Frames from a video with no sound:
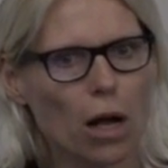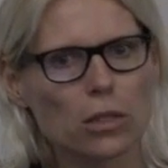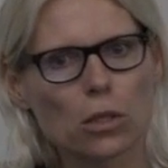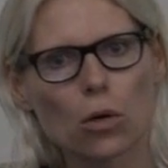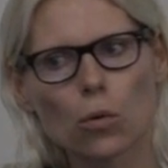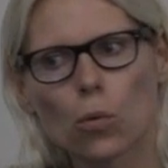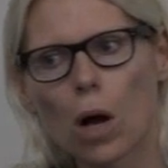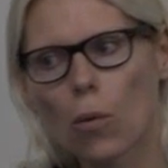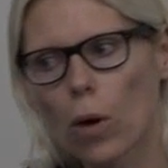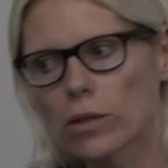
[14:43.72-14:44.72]
So
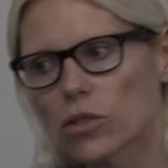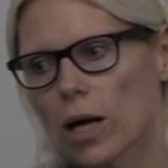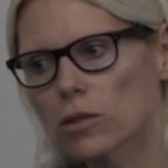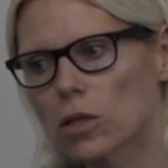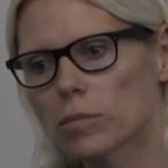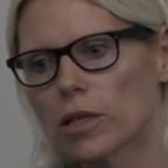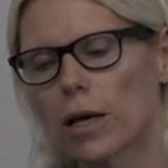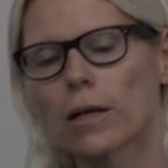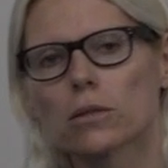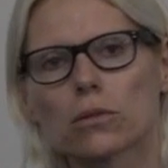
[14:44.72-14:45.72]
one child
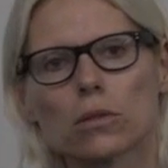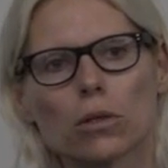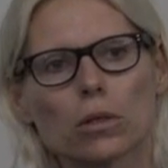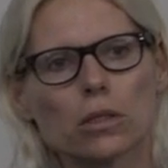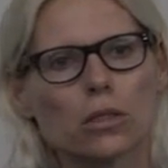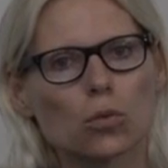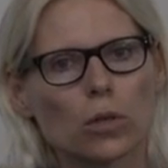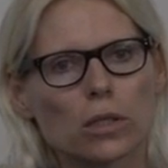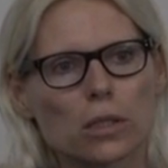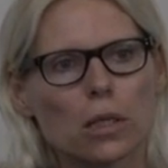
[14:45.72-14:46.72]
subject, the earliest
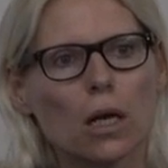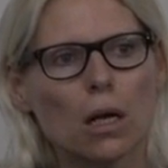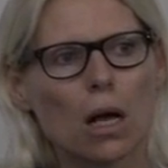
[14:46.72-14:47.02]
was